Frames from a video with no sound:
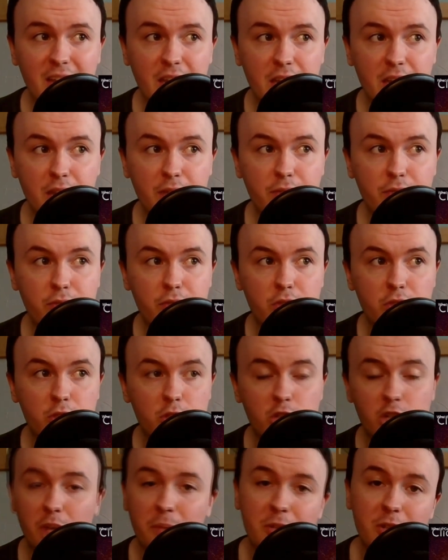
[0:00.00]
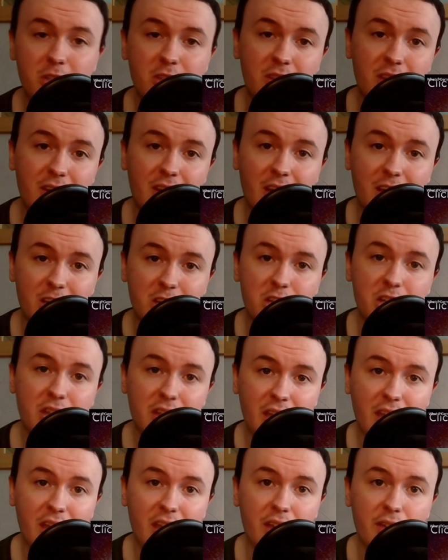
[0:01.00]
if the Germans didn't actually
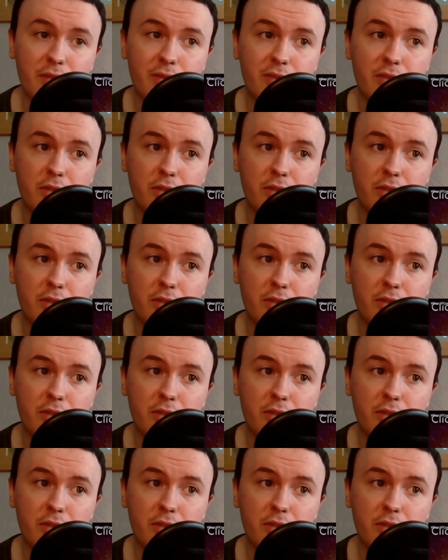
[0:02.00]
have